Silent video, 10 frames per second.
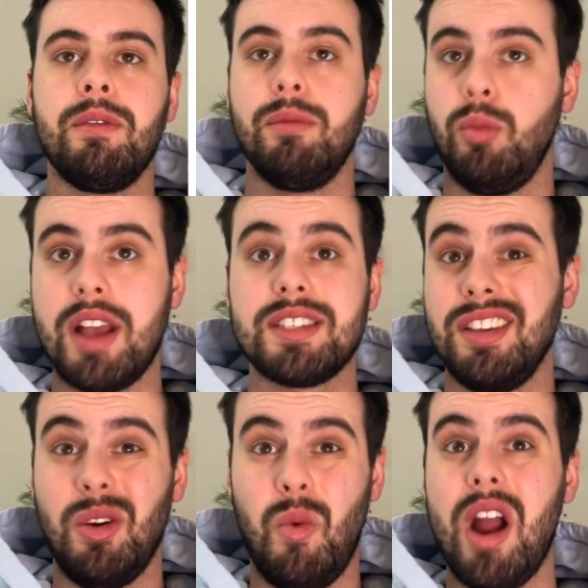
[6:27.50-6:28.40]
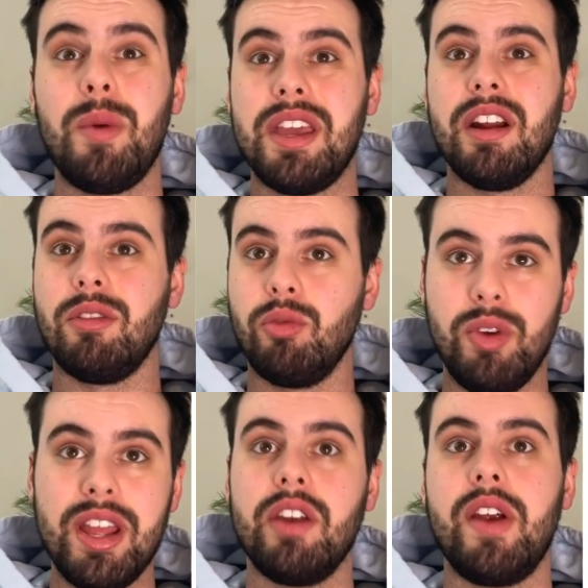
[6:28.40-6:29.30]
we're asking, why are we here?
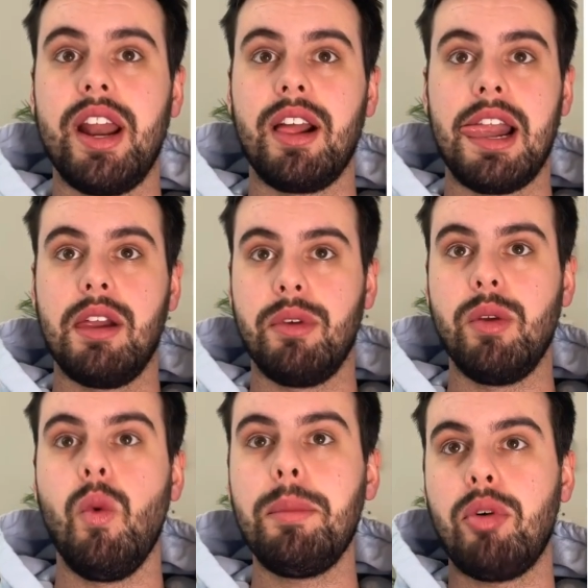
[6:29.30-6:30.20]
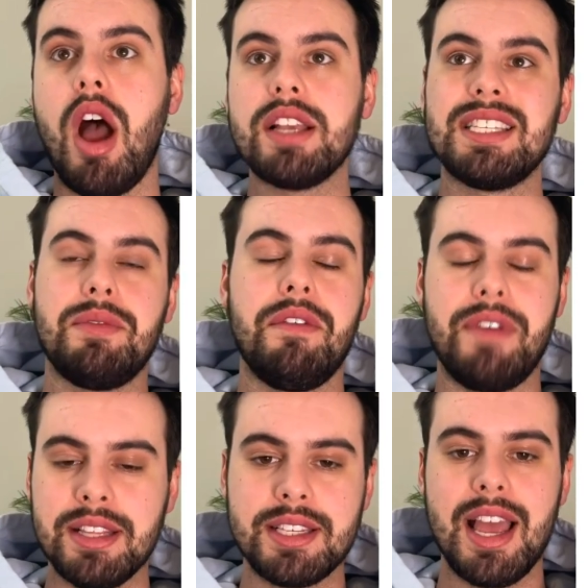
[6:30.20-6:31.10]
Reiterating, right? What process of
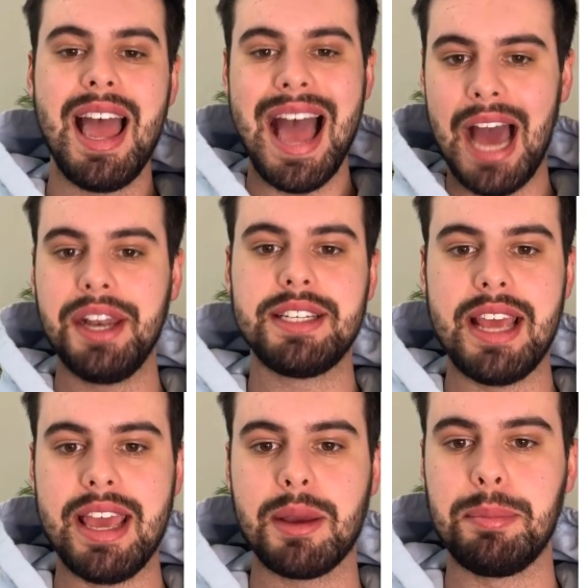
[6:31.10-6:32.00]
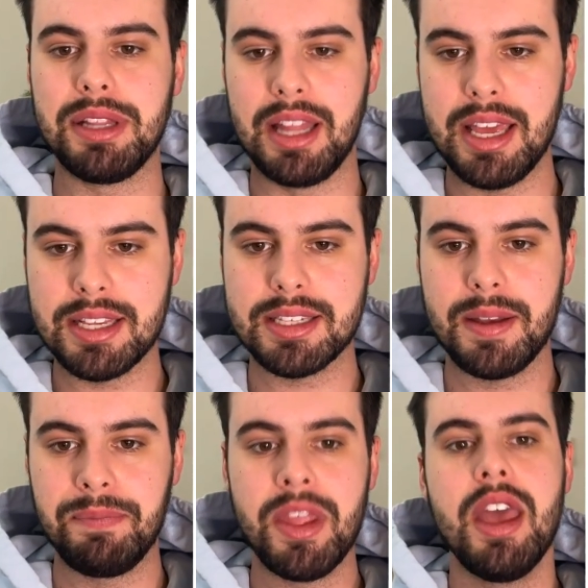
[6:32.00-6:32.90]
events had to take place
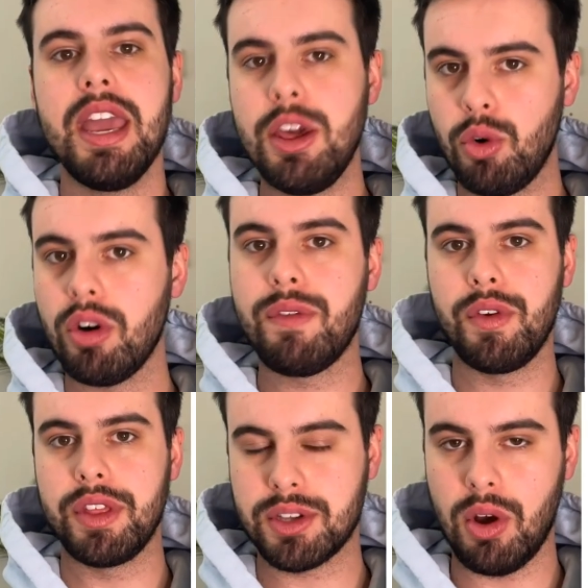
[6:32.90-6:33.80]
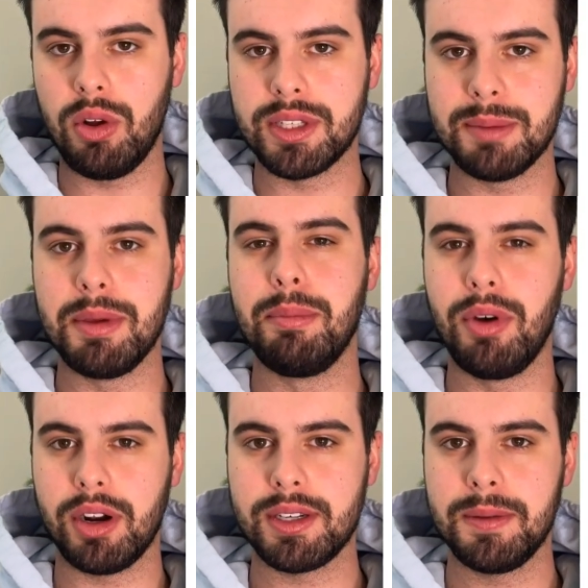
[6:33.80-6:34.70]
in order for this call to be
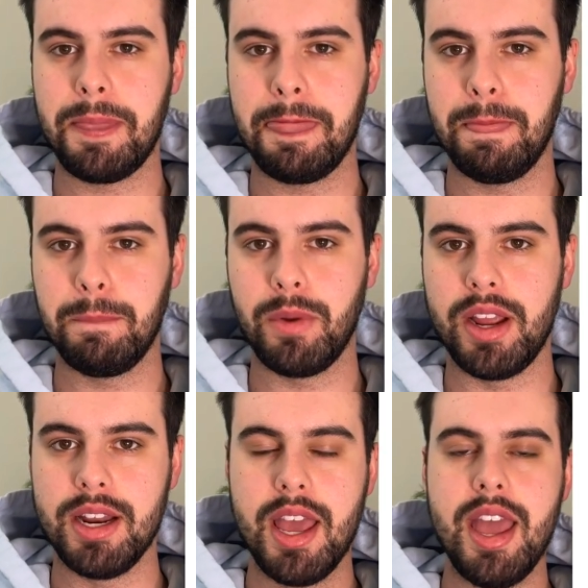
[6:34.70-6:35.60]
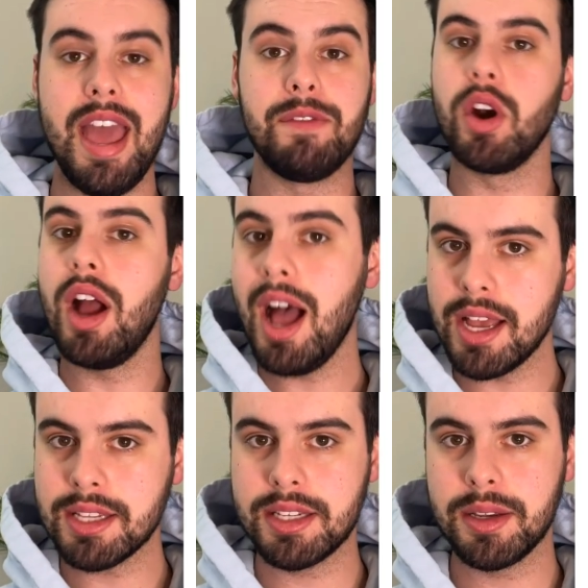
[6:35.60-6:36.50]
booked, right? And for
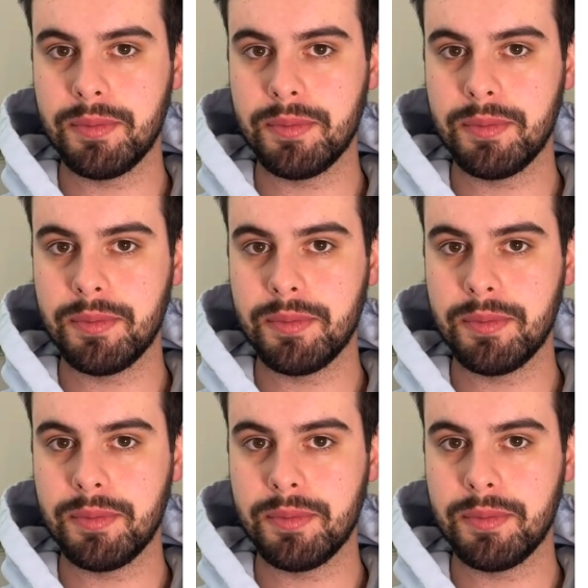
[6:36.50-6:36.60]
us,